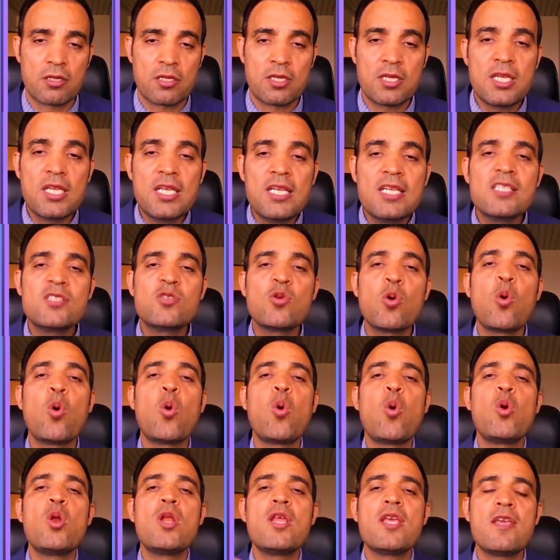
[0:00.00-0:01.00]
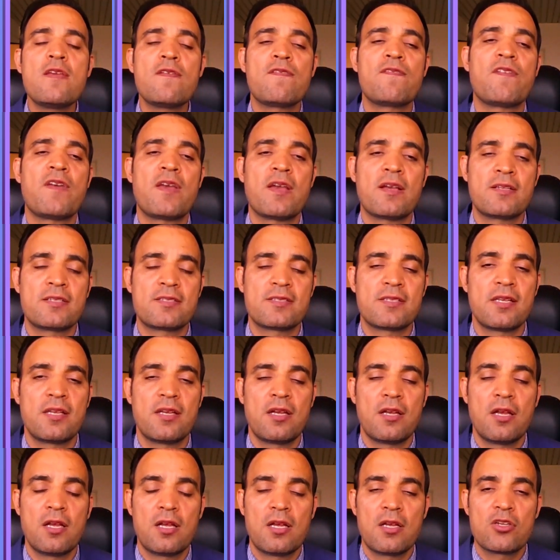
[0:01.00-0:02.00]
These all effects
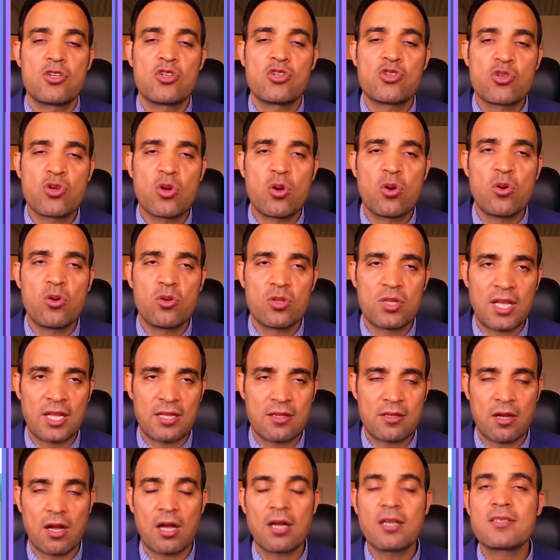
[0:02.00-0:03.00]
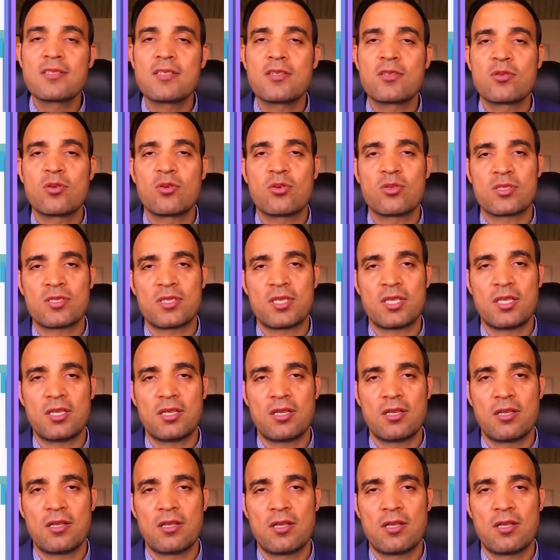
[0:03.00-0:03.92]
show that oxytocin